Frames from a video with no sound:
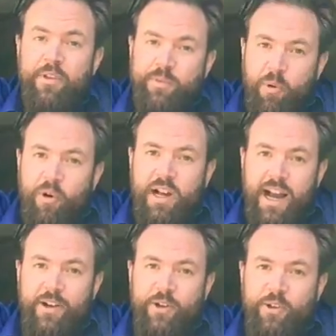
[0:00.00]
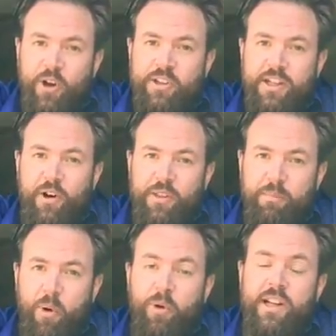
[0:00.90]
the small guy conducting on the
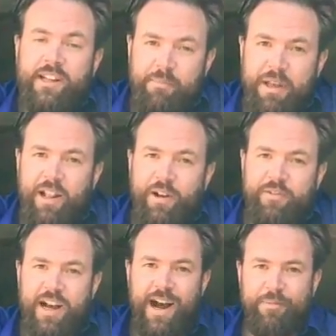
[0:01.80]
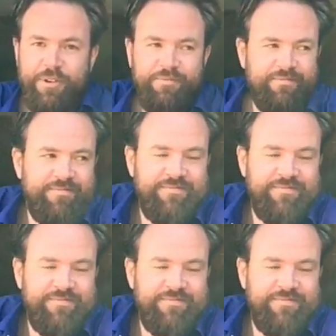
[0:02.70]
boat in the middle of the harbor.